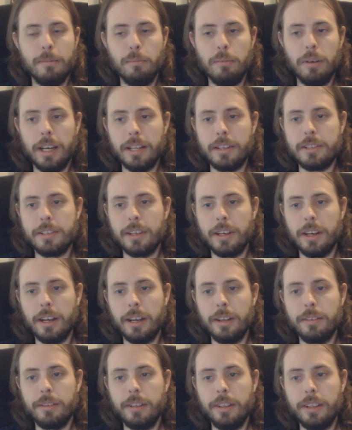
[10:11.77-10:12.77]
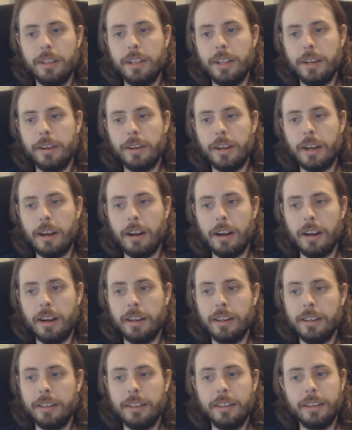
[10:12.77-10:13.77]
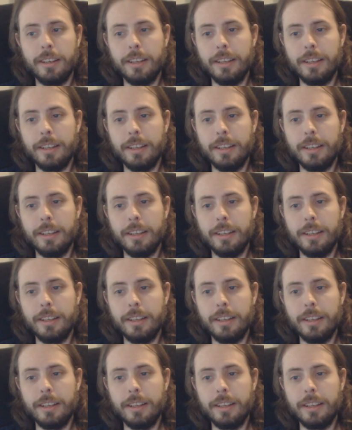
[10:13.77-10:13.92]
But there are,